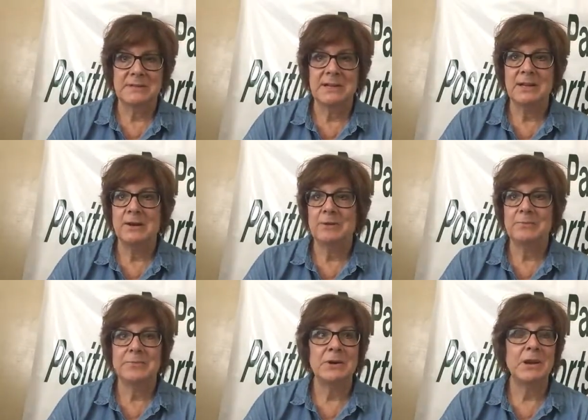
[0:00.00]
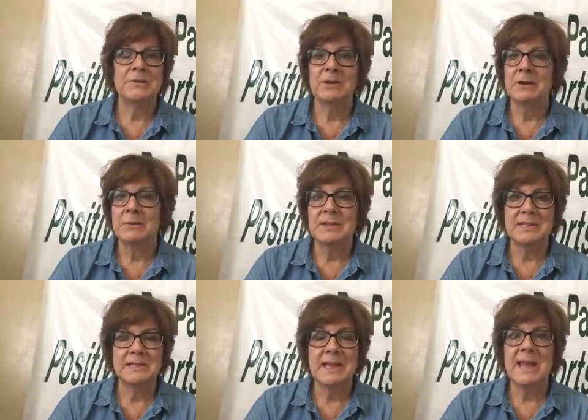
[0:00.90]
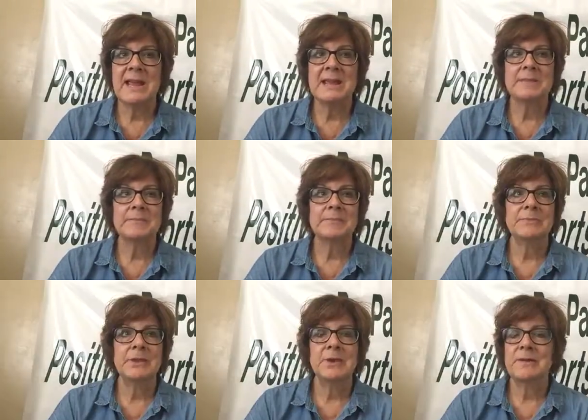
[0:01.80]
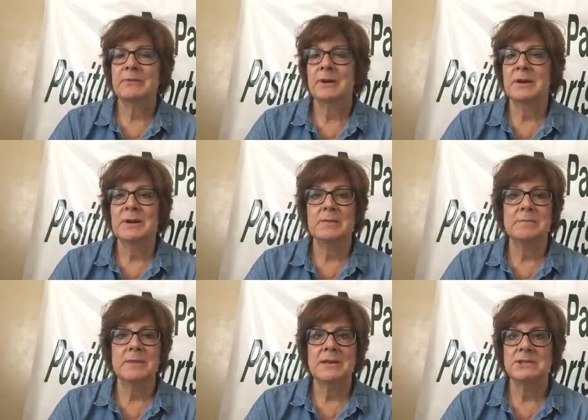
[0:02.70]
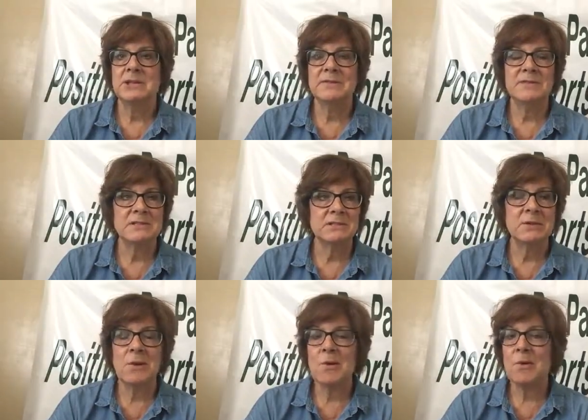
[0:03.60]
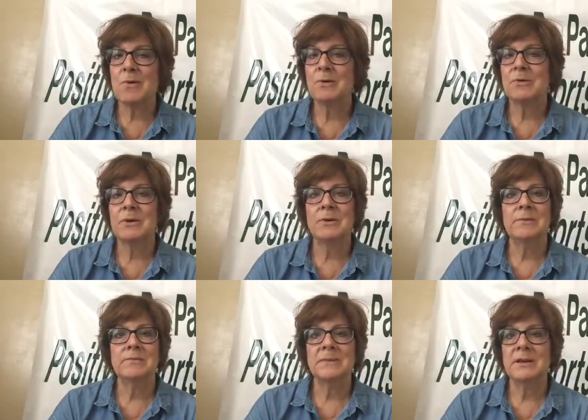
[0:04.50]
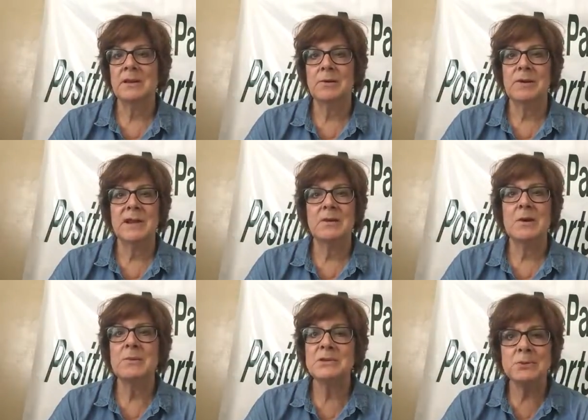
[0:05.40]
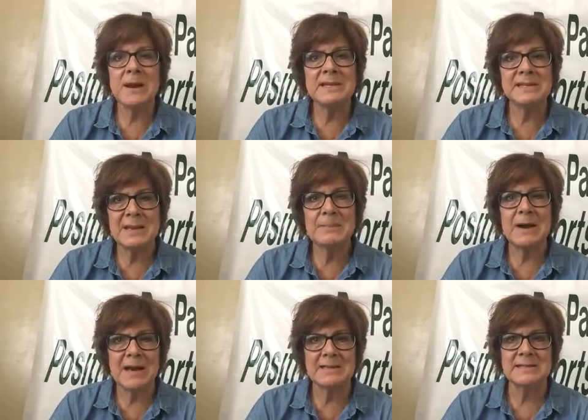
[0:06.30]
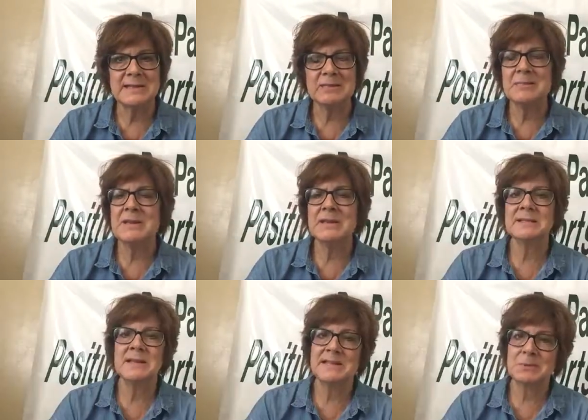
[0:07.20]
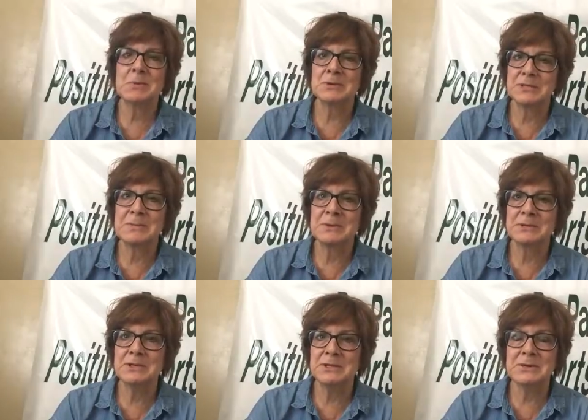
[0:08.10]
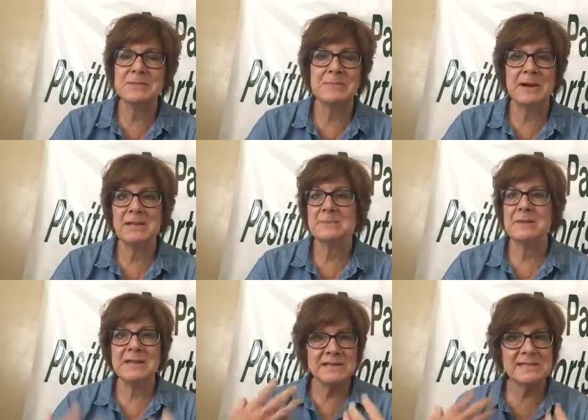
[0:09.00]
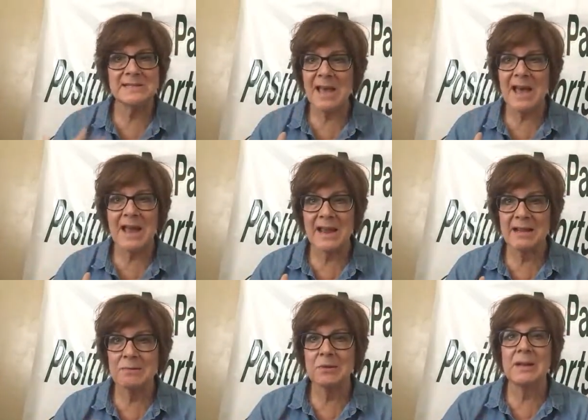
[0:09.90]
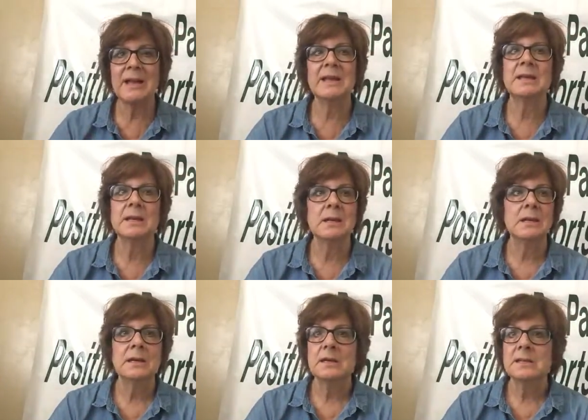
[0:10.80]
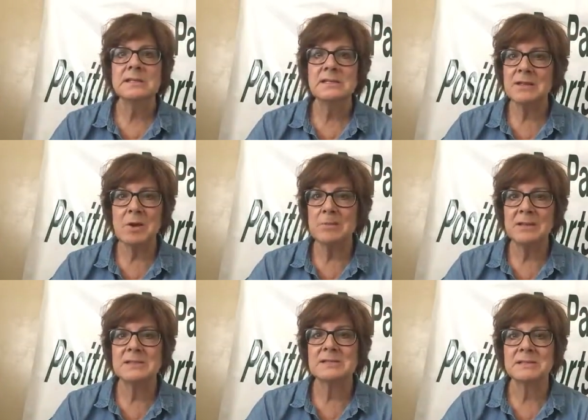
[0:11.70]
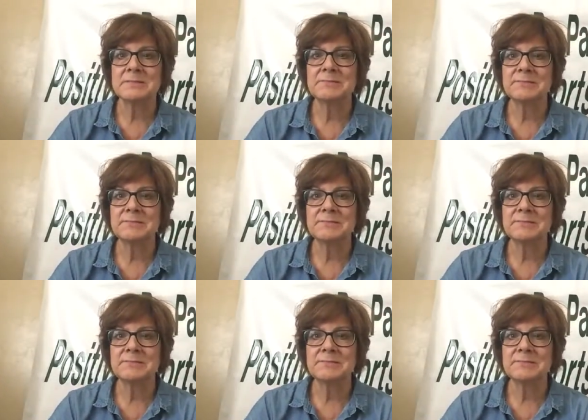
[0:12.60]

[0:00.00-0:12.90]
You know, they're never going to win this game. They're never going to achieve this goal. They're, you know, and, and we try to stay positive because that's what we're supposed to do as parents. But inside, we're like, this is hopeless.